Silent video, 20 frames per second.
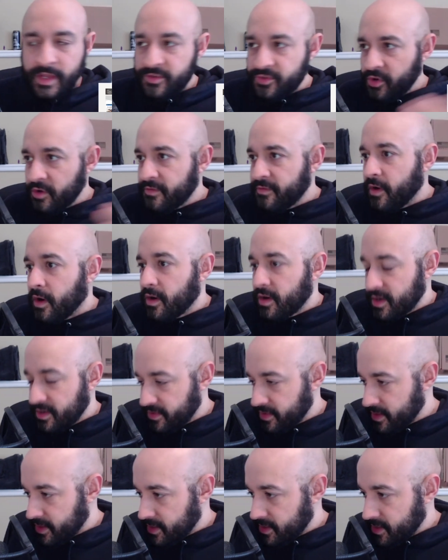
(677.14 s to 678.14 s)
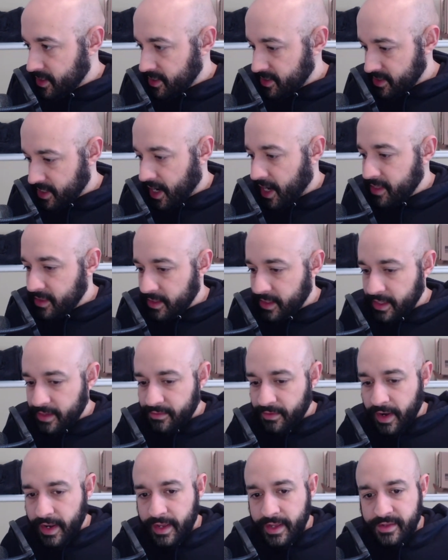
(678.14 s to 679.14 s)
insofar as it's it's
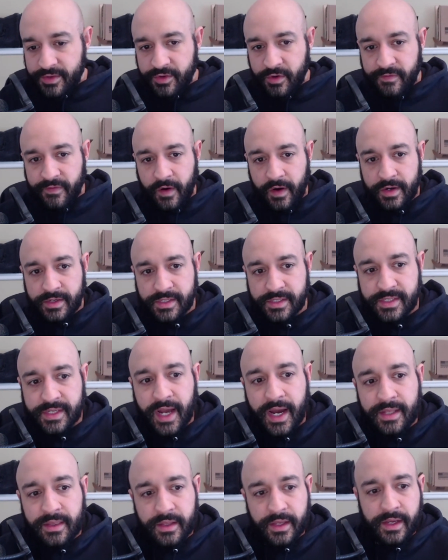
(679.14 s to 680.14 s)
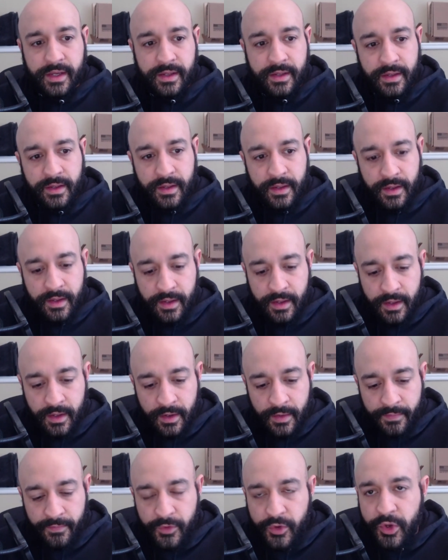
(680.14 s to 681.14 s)
godly, right? Insofar as it's godly.
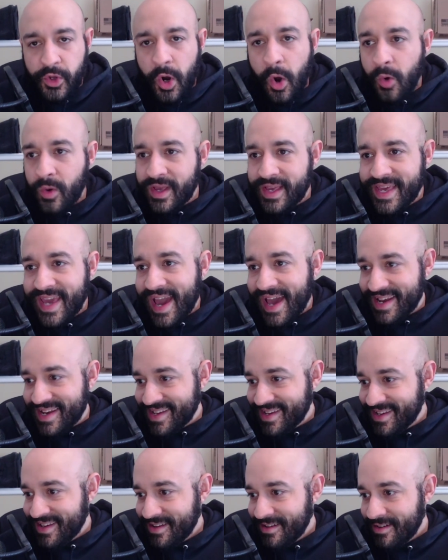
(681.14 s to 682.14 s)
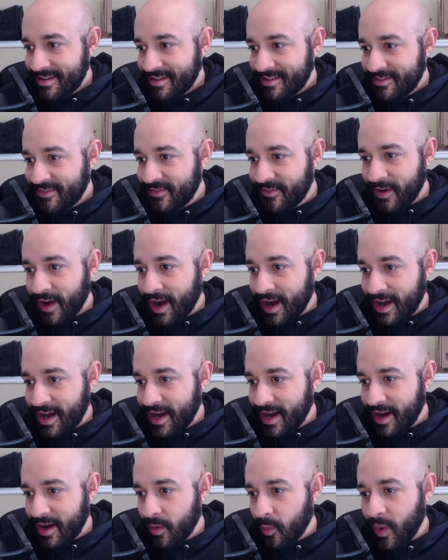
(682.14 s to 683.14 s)
You don't get uh,
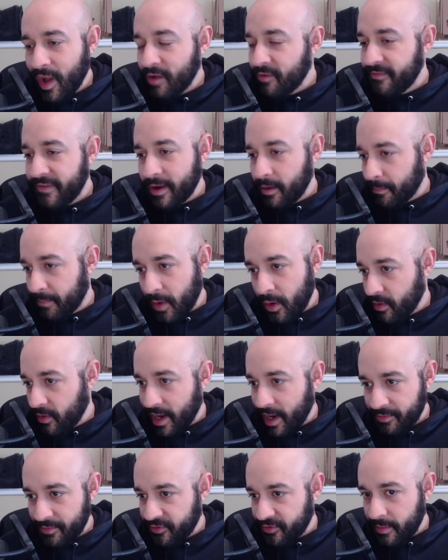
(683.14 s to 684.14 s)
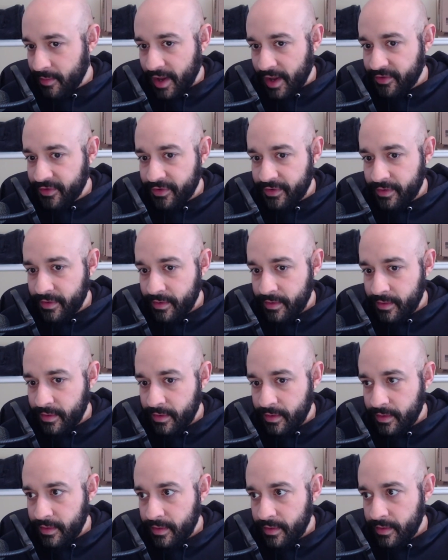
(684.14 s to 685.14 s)
uh, welfare programs from us.
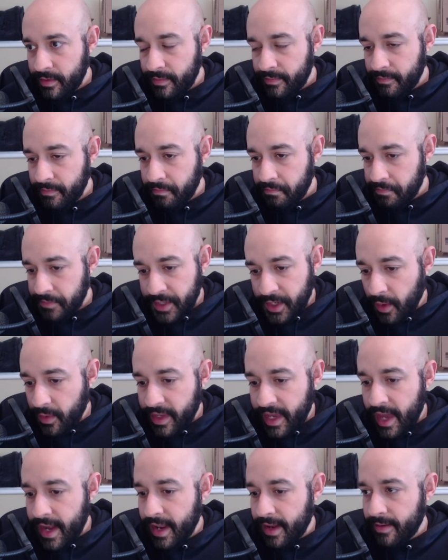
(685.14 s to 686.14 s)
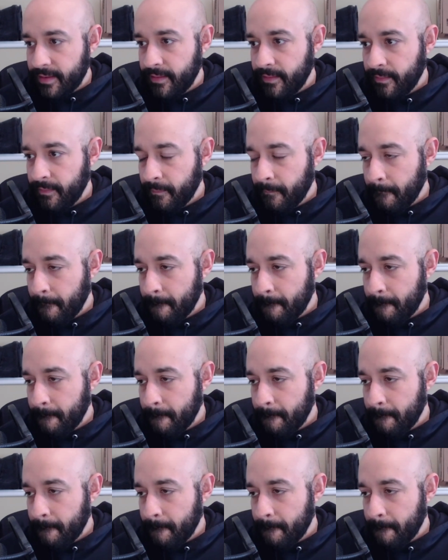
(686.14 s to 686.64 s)
You don't get it.